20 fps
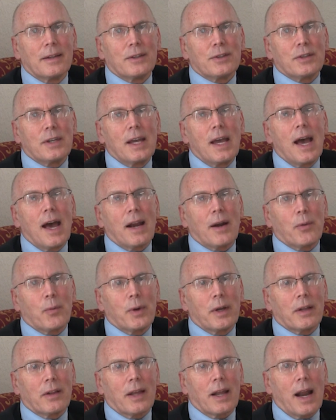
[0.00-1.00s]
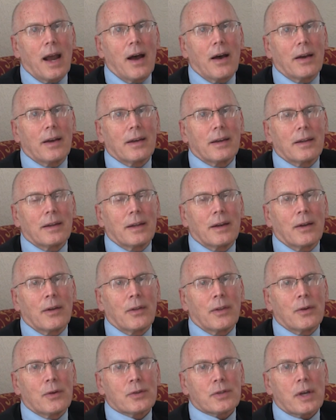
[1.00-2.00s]
She had to wheel it out, you
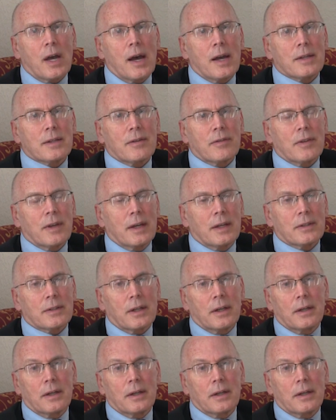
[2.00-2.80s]
know, those kinds of things.